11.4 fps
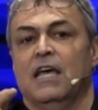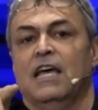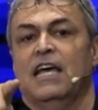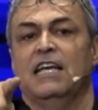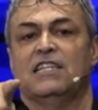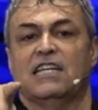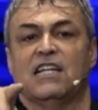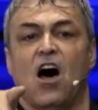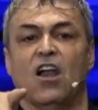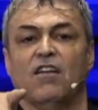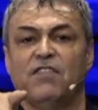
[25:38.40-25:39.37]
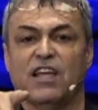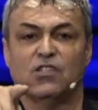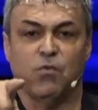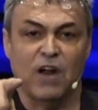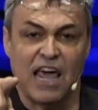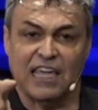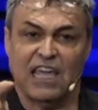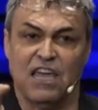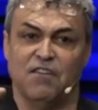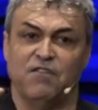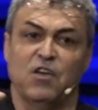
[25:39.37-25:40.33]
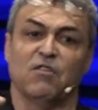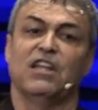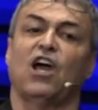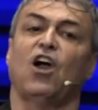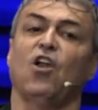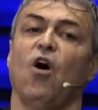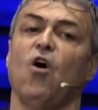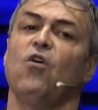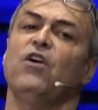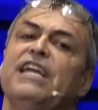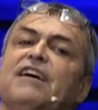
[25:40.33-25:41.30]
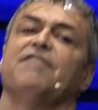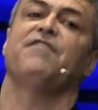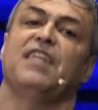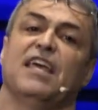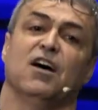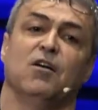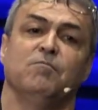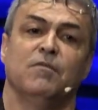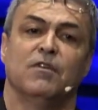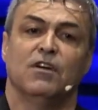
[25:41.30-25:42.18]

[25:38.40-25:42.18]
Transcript: He says, All of this will I give you, and the glory of them,